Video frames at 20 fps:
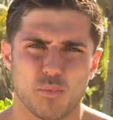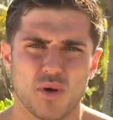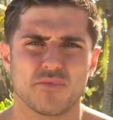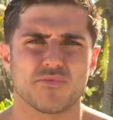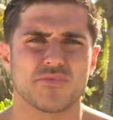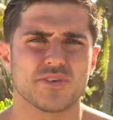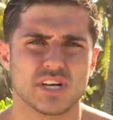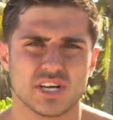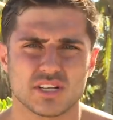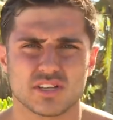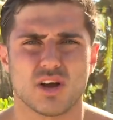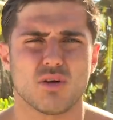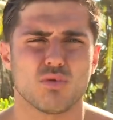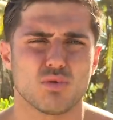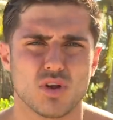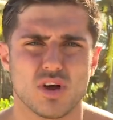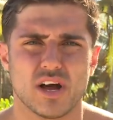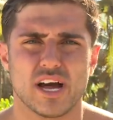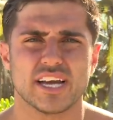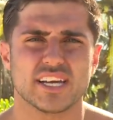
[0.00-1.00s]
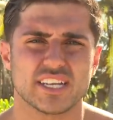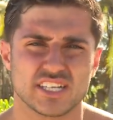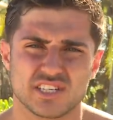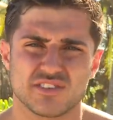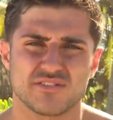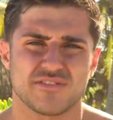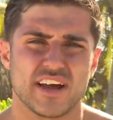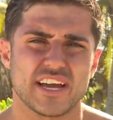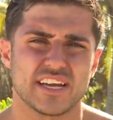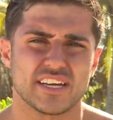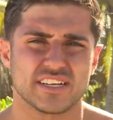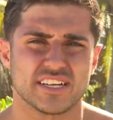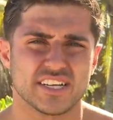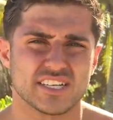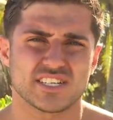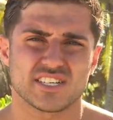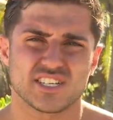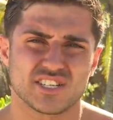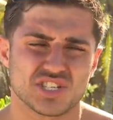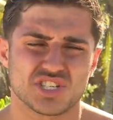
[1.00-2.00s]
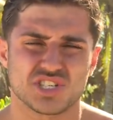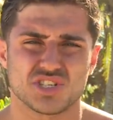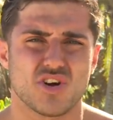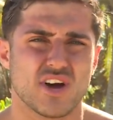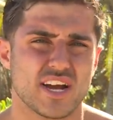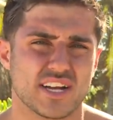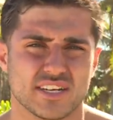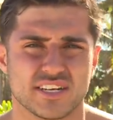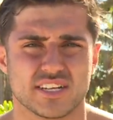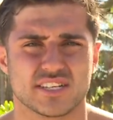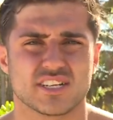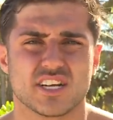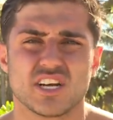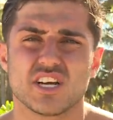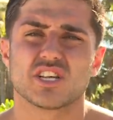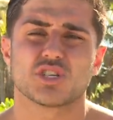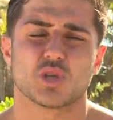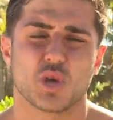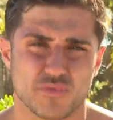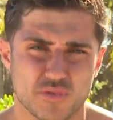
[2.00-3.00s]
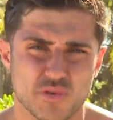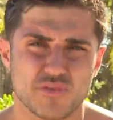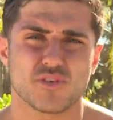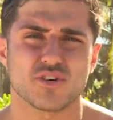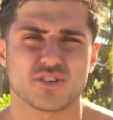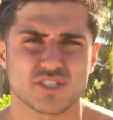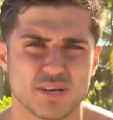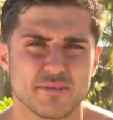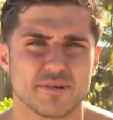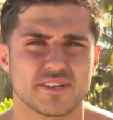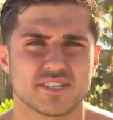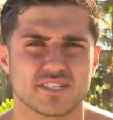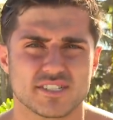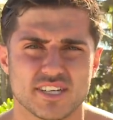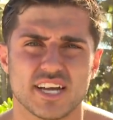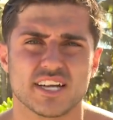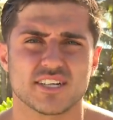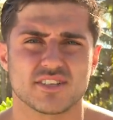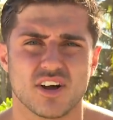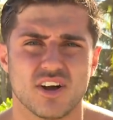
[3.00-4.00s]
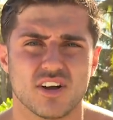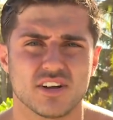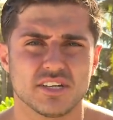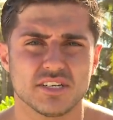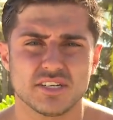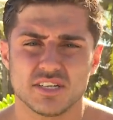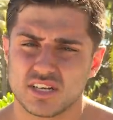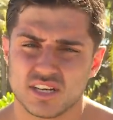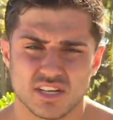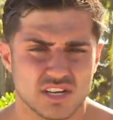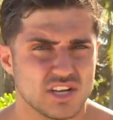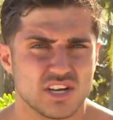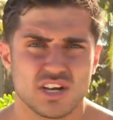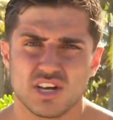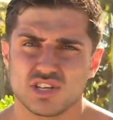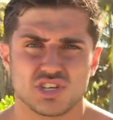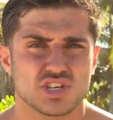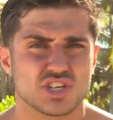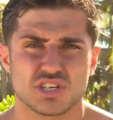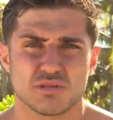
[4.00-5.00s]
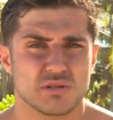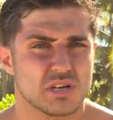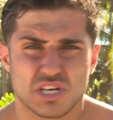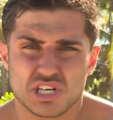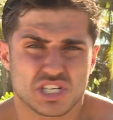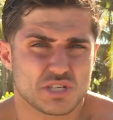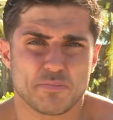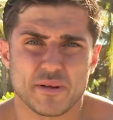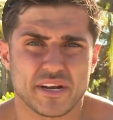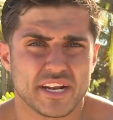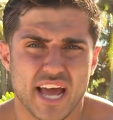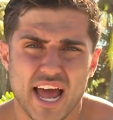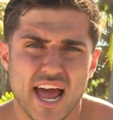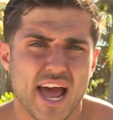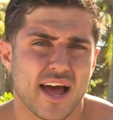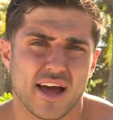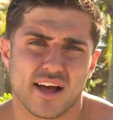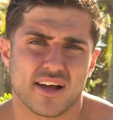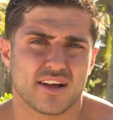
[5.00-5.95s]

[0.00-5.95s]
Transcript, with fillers: One thing I don't like is fakeness and snideness. So if you've got something to say, darling, just spit it out.